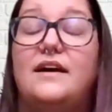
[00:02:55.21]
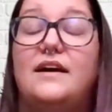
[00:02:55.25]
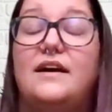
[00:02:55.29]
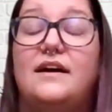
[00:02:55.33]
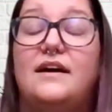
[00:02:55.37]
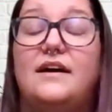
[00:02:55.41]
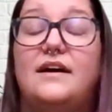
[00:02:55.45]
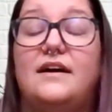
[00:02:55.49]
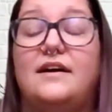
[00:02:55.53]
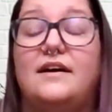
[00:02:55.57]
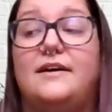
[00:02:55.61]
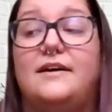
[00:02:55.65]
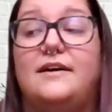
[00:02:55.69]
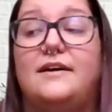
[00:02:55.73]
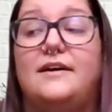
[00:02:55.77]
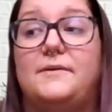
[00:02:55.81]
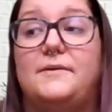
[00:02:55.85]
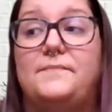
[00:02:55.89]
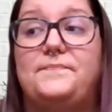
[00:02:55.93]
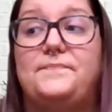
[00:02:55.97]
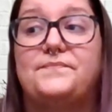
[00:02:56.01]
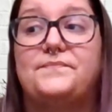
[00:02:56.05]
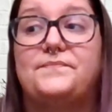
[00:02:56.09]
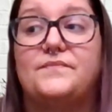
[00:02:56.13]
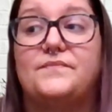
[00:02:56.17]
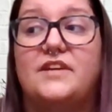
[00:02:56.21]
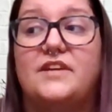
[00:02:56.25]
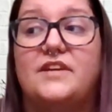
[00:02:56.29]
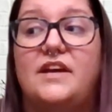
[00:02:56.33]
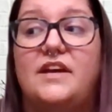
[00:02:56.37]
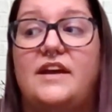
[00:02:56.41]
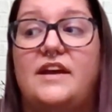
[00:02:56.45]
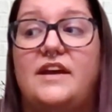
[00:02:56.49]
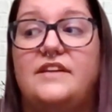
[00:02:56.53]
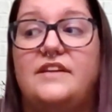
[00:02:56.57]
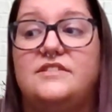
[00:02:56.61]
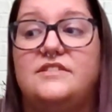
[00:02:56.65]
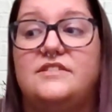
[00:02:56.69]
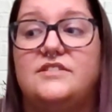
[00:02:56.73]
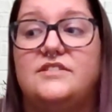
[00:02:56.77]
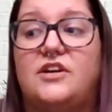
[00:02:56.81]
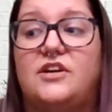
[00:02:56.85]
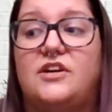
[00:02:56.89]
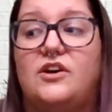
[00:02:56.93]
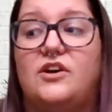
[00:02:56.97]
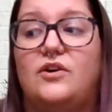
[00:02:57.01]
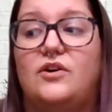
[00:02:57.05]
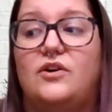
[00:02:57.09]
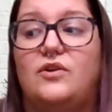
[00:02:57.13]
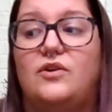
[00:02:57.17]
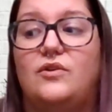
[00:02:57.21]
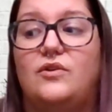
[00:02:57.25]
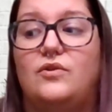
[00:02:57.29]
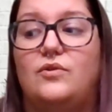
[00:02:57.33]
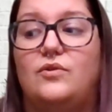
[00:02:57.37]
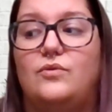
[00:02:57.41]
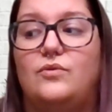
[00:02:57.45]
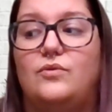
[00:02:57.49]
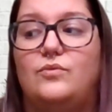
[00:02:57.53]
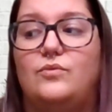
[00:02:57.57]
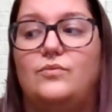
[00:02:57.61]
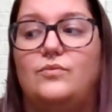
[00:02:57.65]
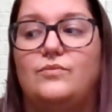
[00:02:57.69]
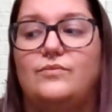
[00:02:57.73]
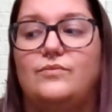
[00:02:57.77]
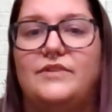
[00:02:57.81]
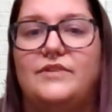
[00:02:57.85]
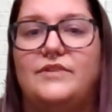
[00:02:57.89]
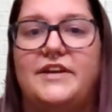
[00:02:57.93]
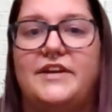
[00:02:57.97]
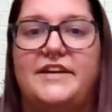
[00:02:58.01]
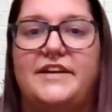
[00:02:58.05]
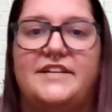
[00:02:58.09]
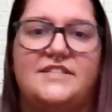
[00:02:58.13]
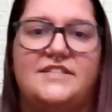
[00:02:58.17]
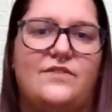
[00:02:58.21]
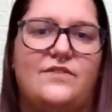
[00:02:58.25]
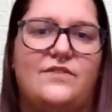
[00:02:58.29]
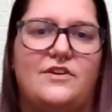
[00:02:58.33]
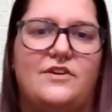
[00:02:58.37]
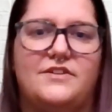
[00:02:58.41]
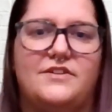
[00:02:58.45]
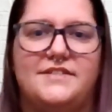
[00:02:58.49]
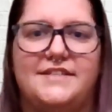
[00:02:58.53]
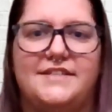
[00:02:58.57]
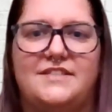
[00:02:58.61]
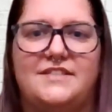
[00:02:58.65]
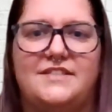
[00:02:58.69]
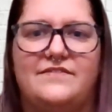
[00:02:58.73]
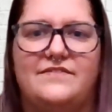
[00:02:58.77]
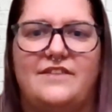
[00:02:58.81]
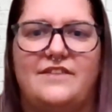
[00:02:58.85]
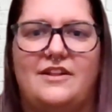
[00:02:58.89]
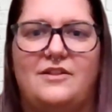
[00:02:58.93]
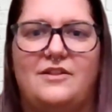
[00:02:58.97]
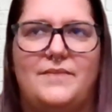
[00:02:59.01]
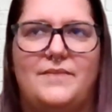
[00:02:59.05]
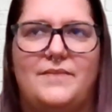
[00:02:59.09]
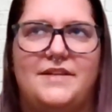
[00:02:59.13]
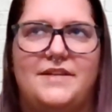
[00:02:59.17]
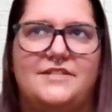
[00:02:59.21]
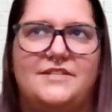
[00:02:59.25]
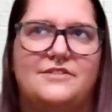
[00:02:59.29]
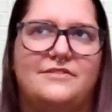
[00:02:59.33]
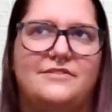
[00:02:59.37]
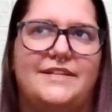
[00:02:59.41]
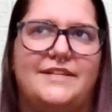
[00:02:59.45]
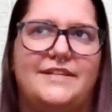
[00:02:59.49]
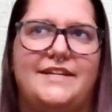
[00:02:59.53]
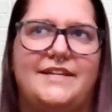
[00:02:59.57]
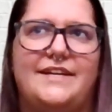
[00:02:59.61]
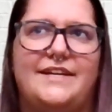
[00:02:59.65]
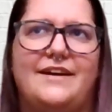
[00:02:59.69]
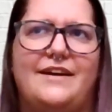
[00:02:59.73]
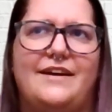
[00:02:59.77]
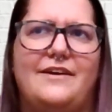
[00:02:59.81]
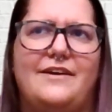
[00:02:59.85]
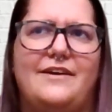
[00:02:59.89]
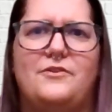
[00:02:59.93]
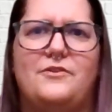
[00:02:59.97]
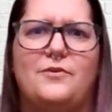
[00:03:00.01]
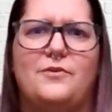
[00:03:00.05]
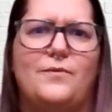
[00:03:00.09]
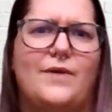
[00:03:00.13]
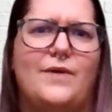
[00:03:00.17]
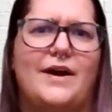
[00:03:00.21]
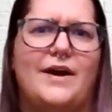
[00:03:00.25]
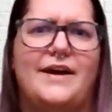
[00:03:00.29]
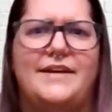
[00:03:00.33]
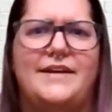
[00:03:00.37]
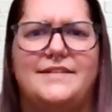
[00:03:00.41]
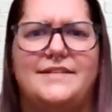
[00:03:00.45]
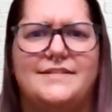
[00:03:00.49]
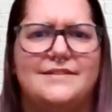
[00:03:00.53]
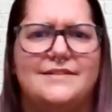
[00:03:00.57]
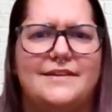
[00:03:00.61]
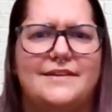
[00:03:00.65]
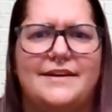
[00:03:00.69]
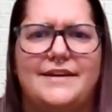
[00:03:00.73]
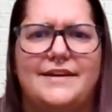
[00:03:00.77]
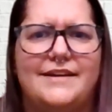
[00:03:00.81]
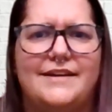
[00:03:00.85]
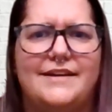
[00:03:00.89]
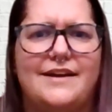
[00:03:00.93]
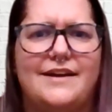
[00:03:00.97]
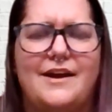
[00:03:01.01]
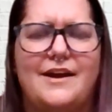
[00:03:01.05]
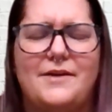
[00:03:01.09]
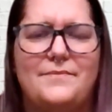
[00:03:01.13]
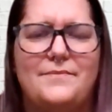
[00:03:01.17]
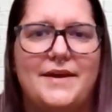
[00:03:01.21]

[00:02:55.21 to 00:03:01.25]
And so like as far as like developmentally otherwise like I